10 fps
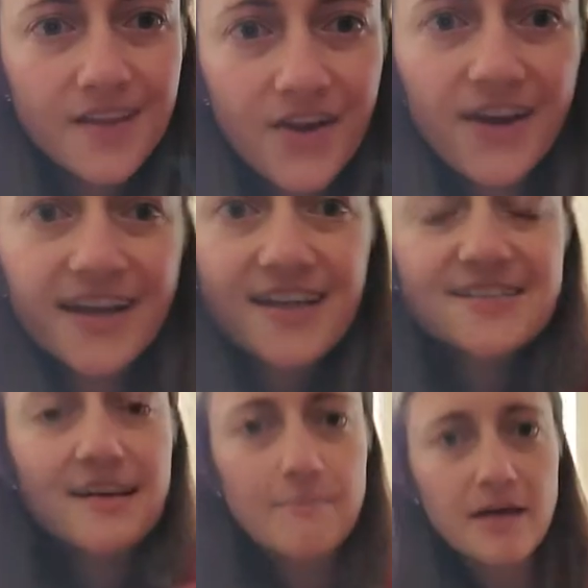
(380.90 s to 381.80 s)
All right, guys,
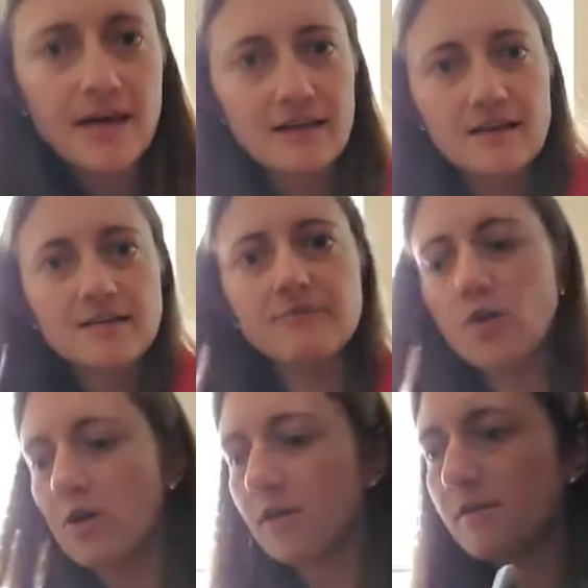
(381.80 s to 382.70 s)
I'm back on the
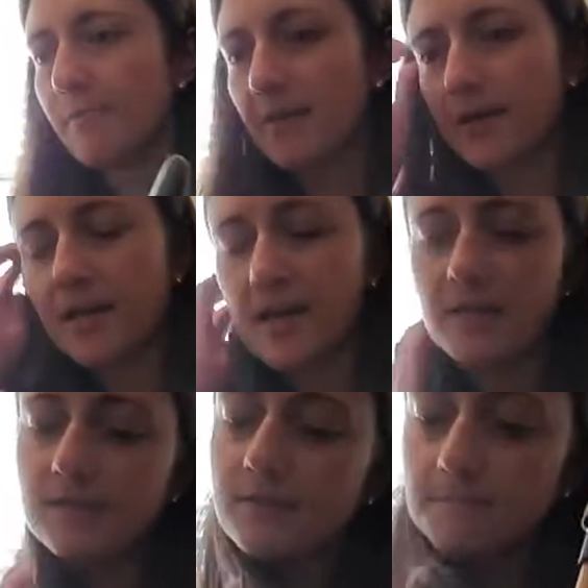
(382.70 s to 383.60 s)
floor by my case.